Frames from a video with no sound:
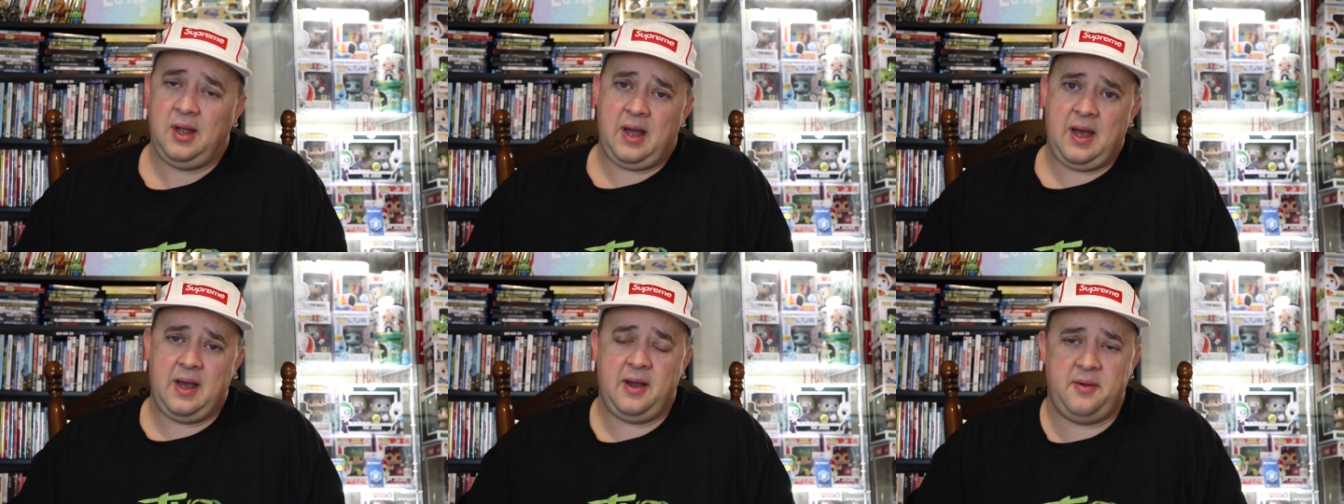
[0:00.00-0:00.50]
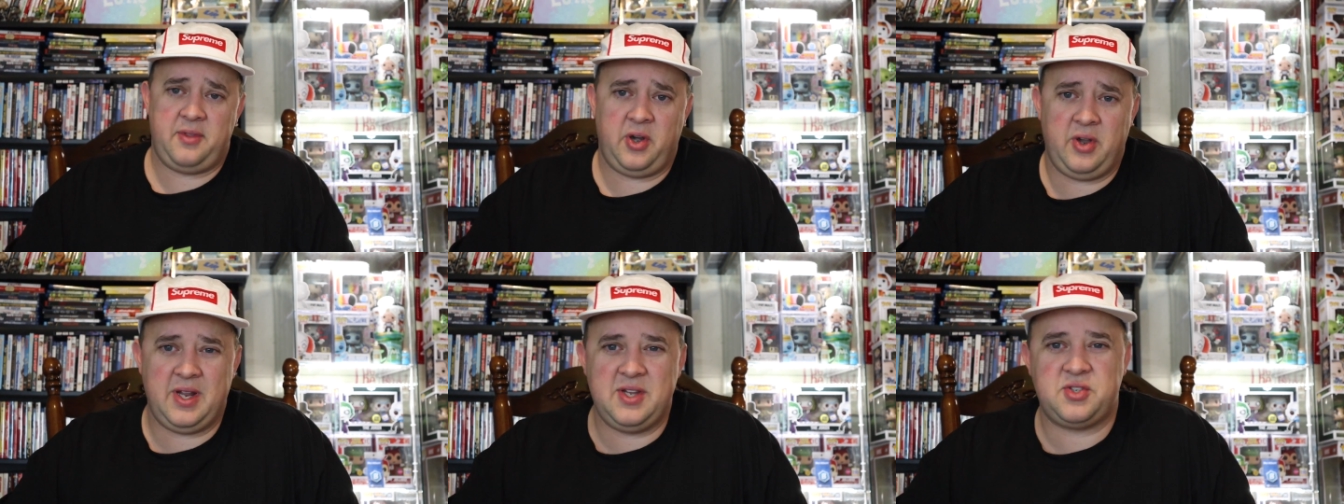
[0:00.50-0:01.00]

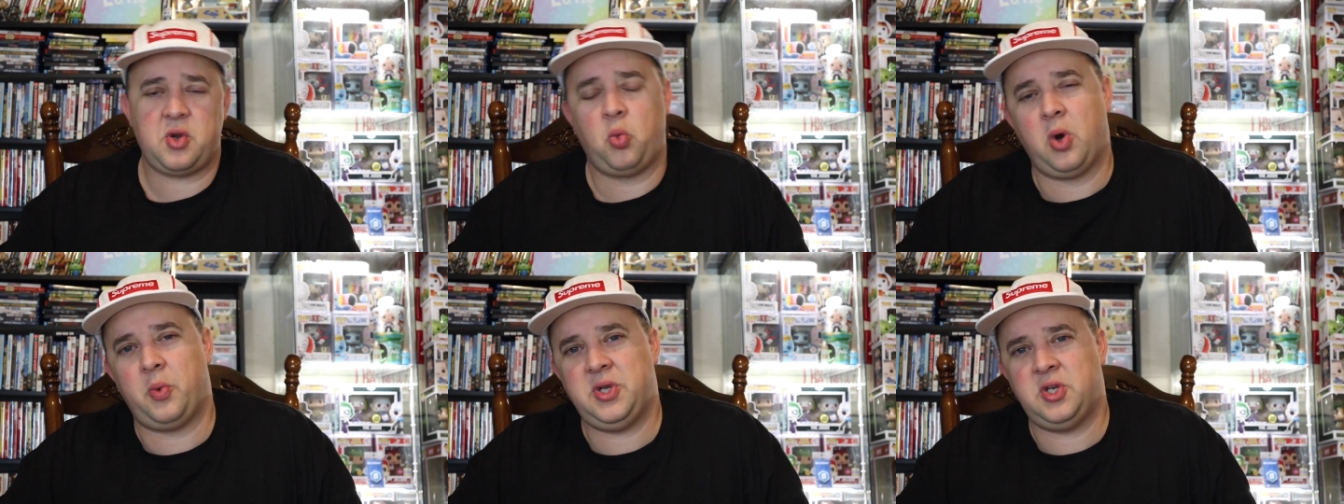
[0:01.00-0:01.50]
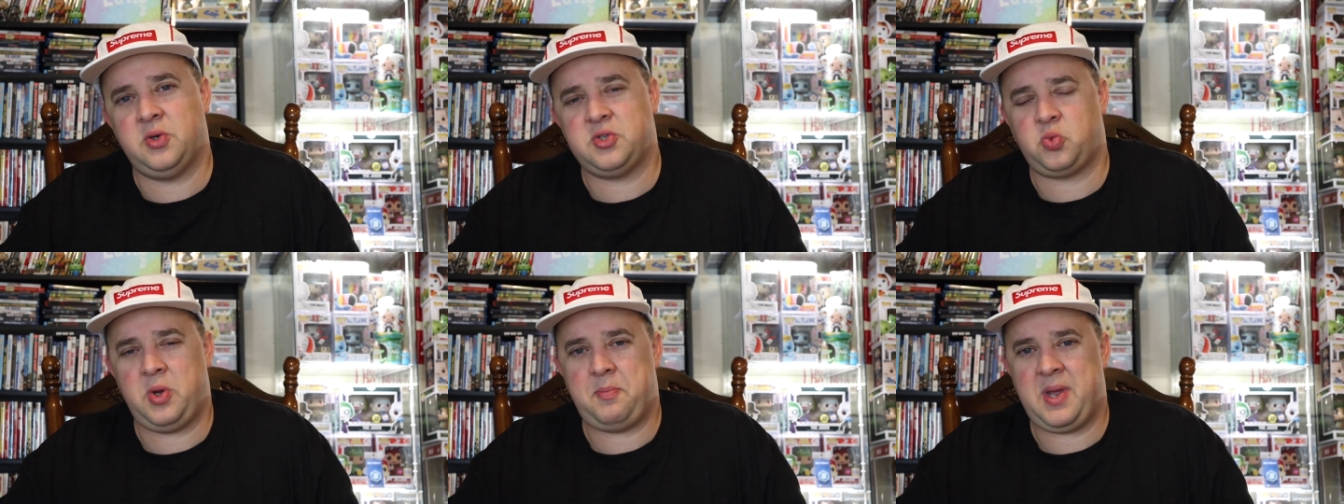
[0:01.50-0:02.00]
There it is. What we do
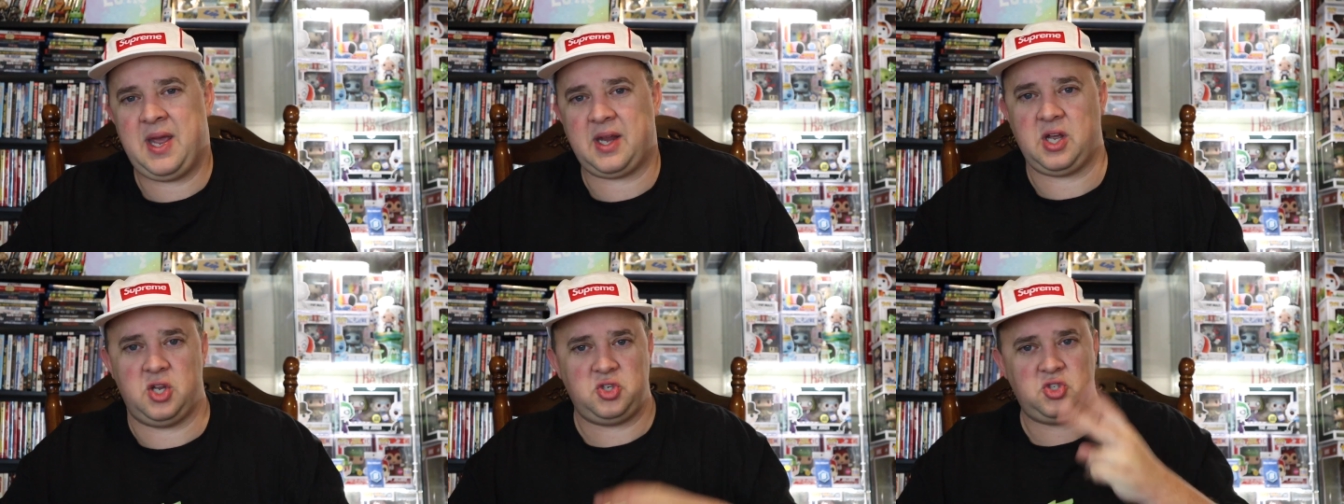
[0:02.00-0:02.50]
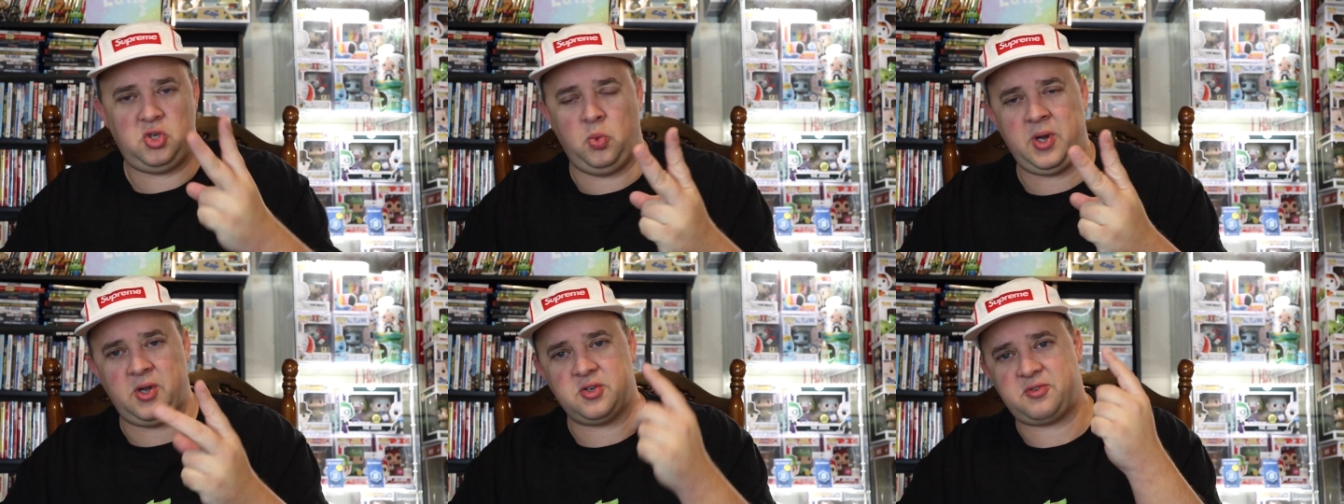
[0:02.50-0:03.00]
is we pick two
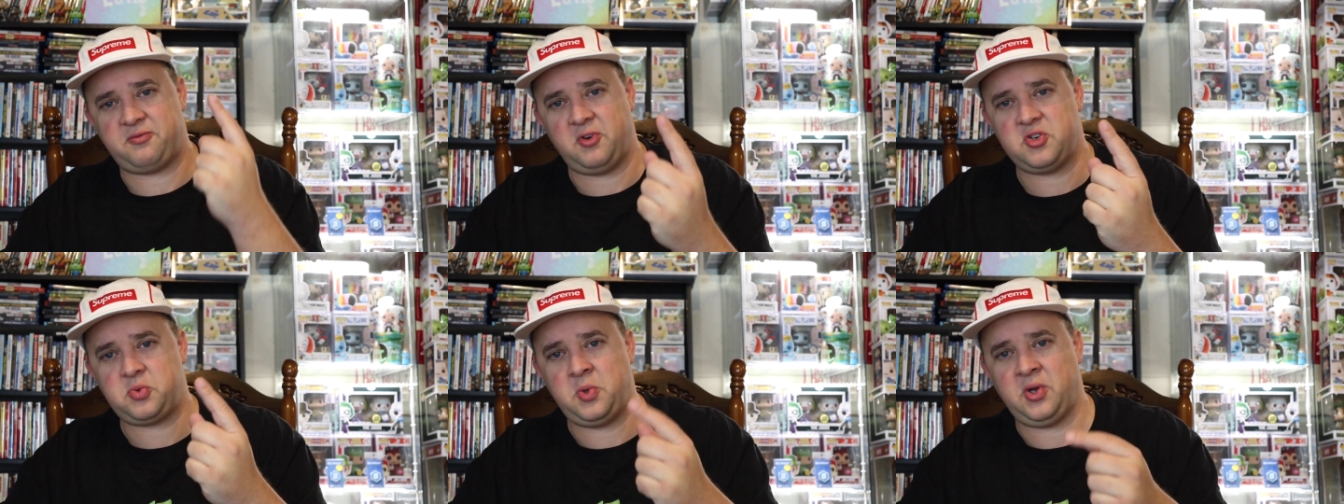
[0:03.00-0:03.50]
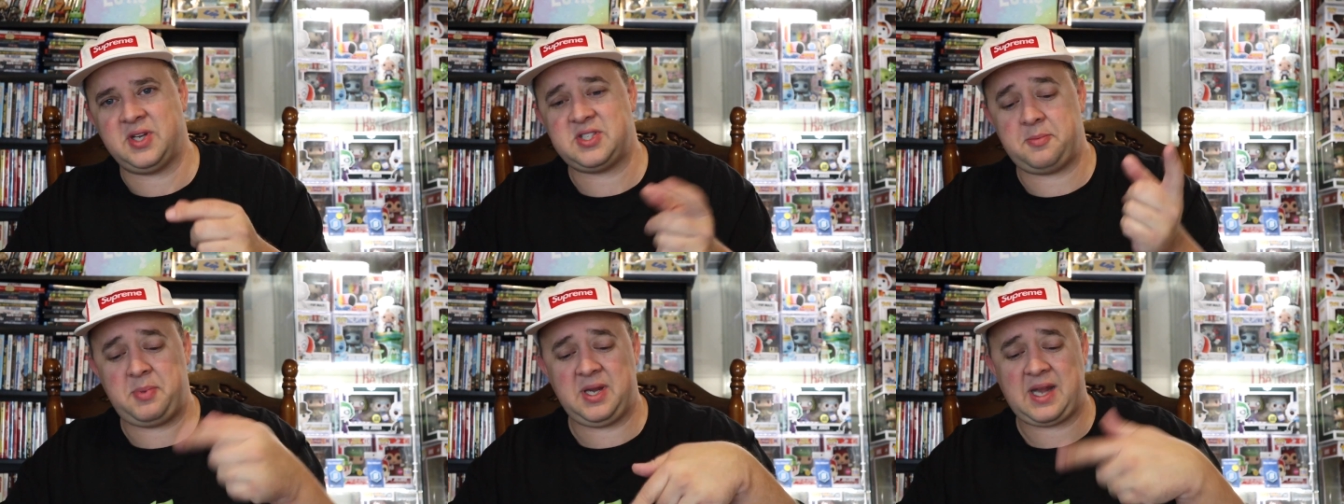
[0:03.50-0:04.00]
winners. First winner gets
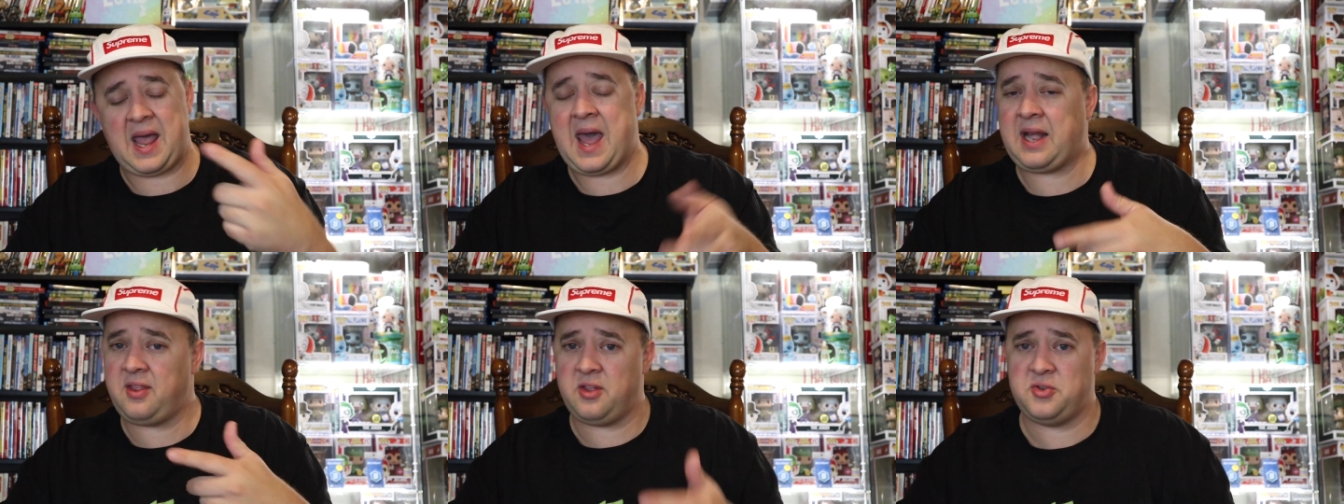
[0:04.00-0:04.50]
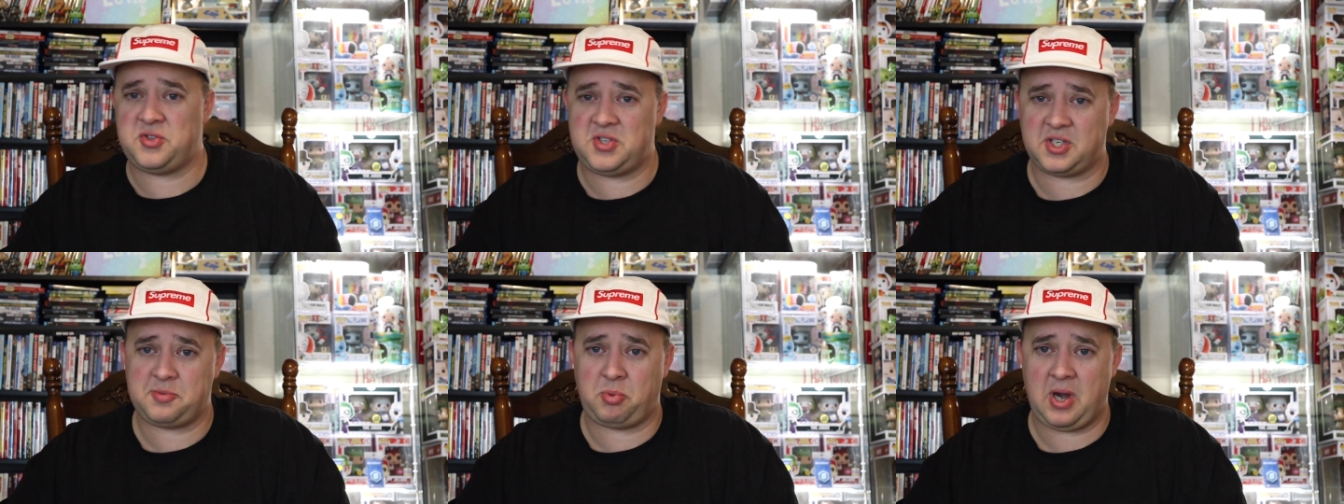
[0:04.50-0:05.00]
to pick out of those
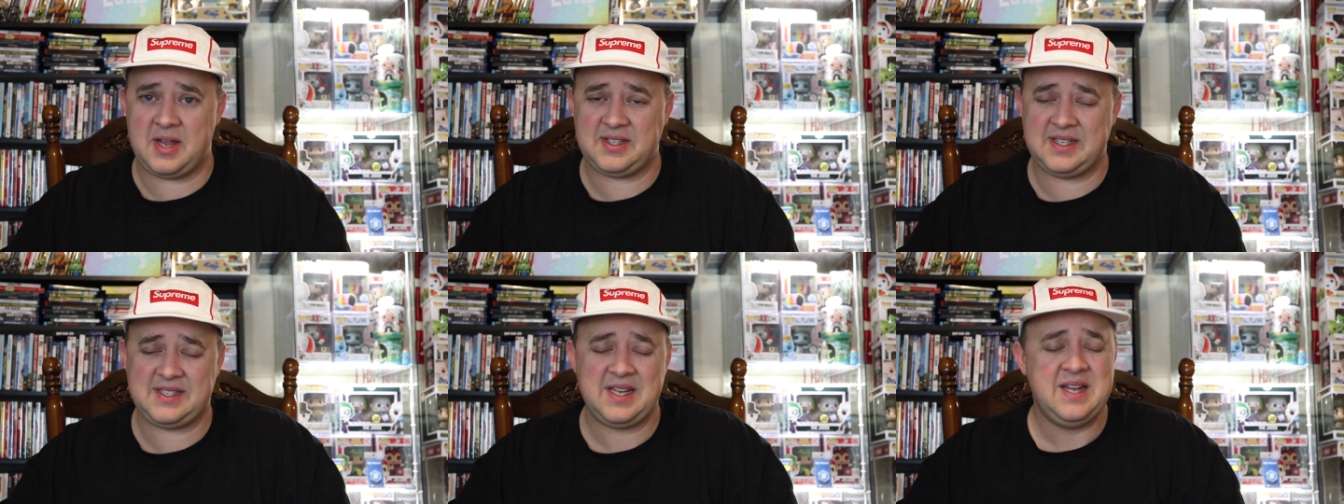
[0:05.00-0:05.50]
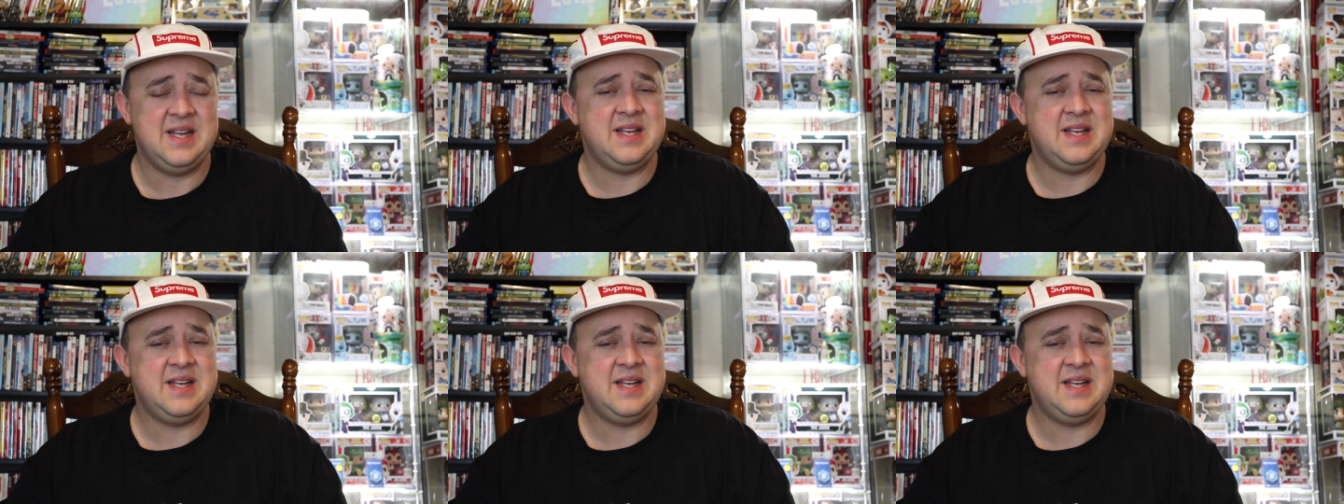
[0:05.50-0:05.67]
six prizes.